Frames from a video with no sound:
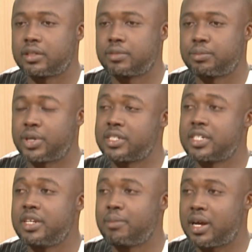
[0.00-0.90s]

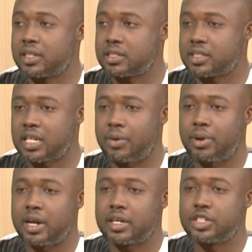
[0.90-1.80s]
pressing demands that
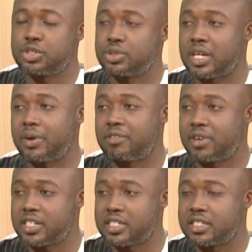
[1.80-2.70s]
were issues that were
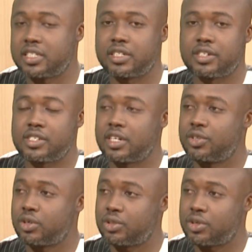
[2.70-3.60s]
affecting the resident
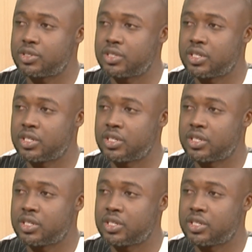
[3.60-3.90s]
doctors